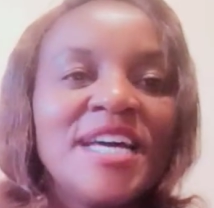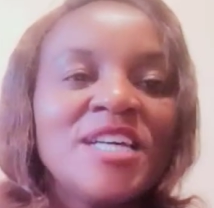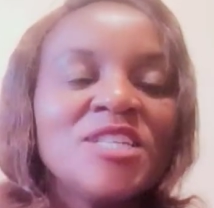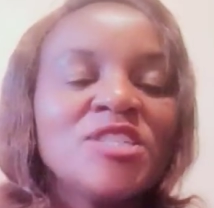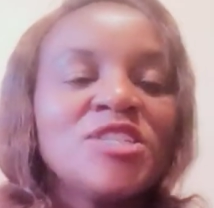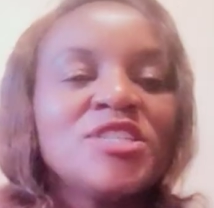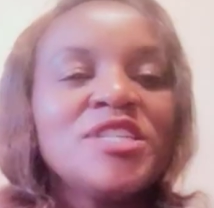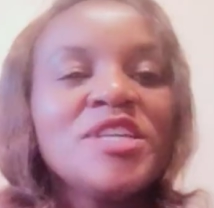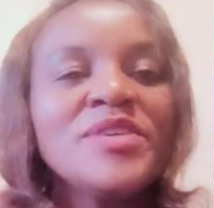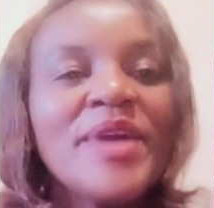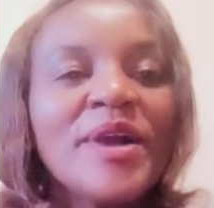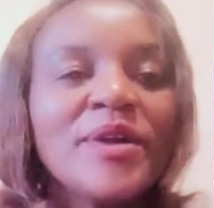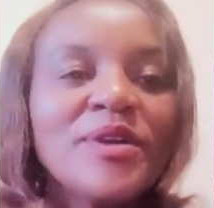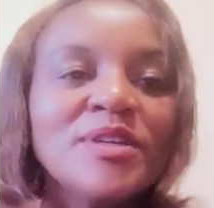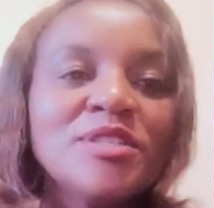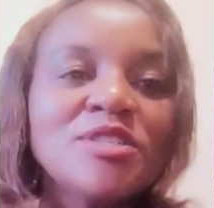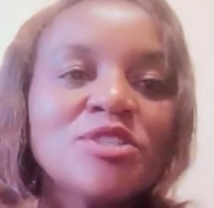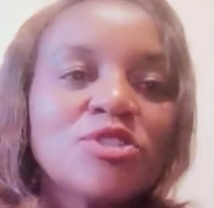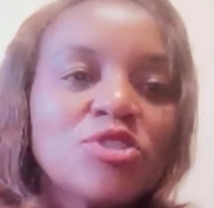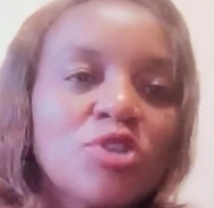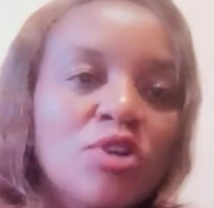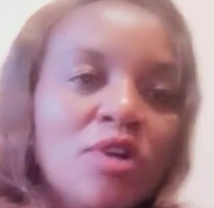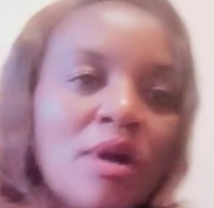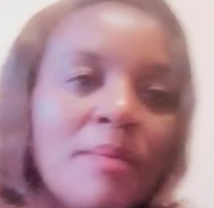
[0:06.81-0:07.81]
Today we are going
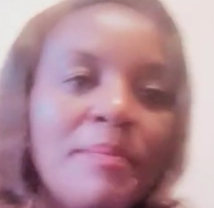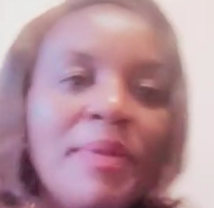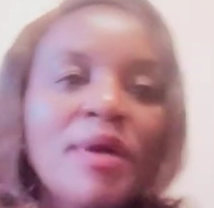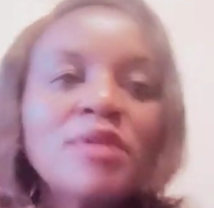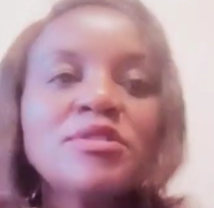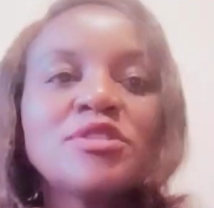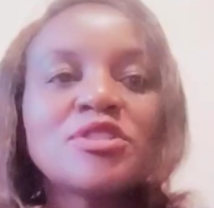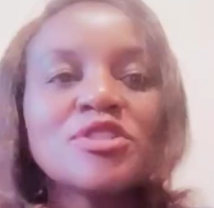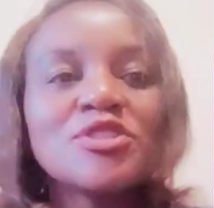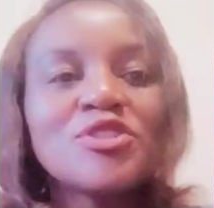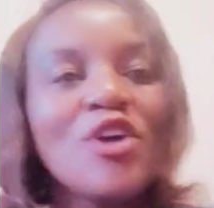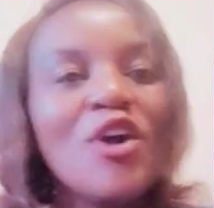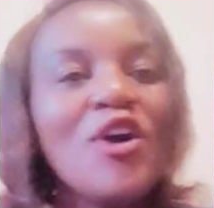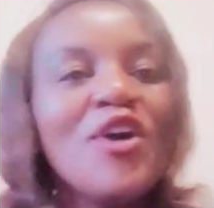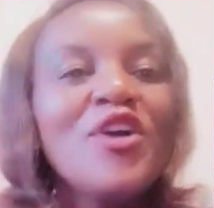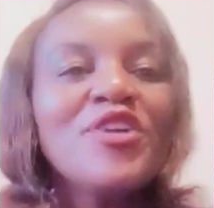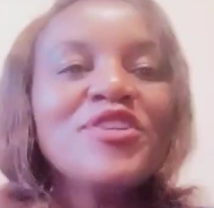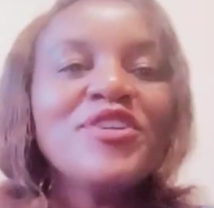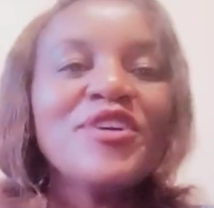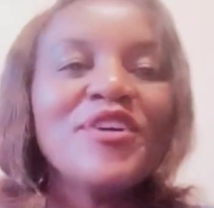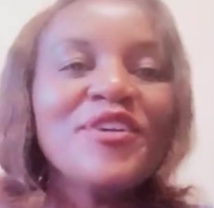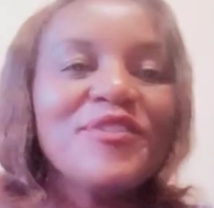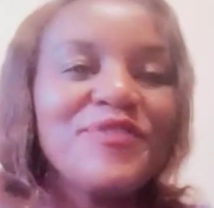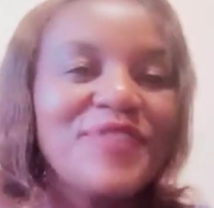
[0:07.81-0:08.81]
to talk about
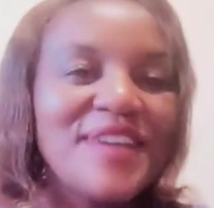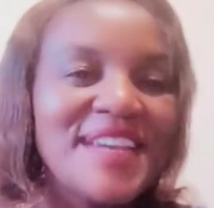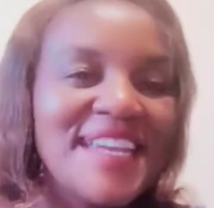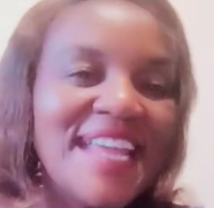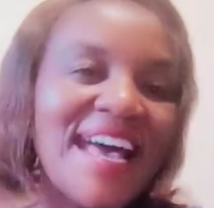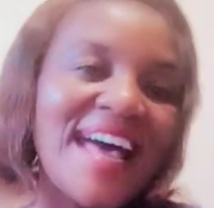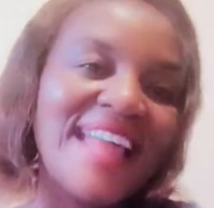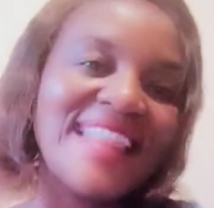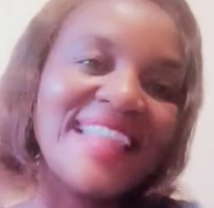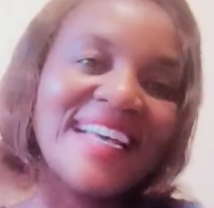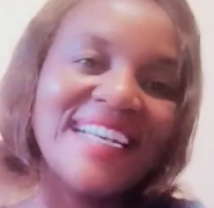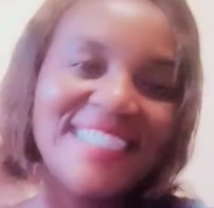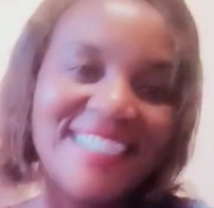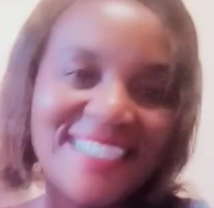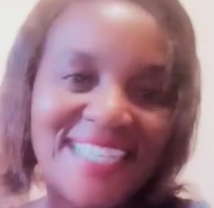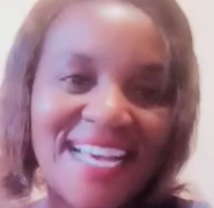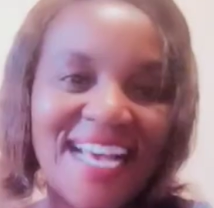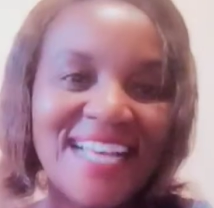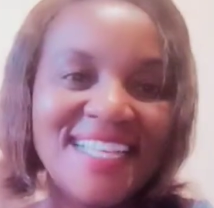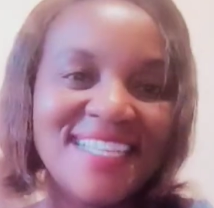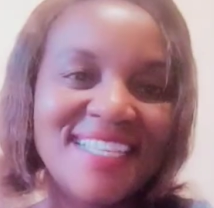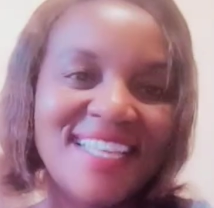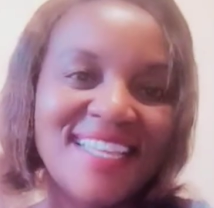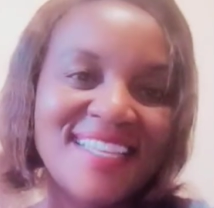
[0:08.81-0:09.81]
God of another
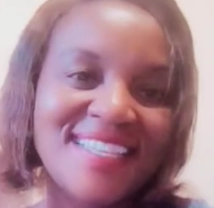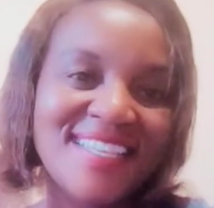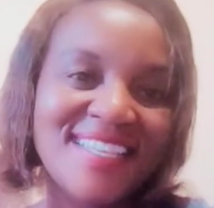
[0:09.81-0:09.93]
chance.